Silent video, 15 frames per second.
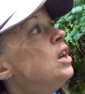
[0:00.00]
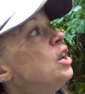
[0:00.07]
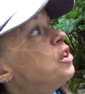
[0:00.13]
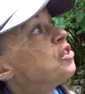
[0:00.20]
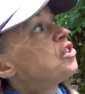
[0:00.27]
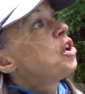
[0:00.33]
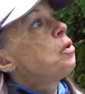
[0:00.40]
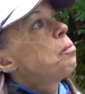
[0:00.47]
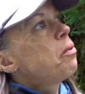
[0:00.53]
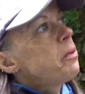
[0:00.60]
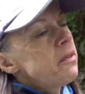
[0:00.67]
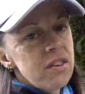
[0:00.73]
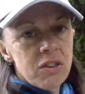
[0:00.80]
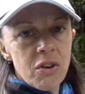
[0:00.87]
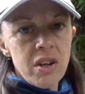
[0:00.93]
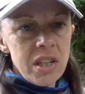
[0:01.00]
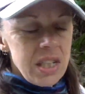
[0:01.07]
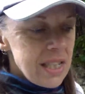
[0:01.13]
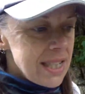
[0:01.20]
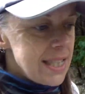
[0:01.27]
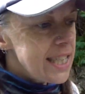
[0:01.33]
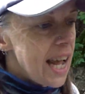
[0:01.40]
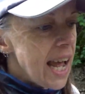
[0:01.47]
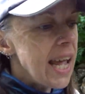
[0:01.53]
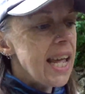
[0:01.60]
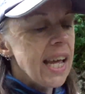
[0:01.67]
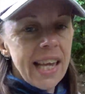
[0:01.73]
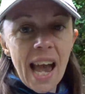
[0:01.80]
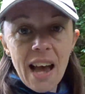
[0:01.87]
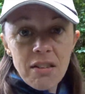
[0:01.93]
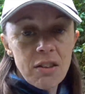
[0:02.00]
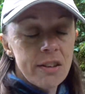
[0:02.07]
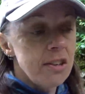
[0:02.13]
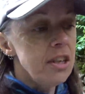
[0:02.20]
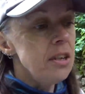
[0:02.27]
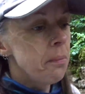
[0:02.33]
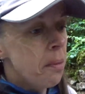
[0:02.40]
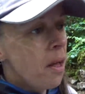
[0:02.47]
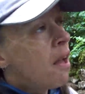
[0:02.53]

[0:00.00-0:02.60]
So we started today at Castleton,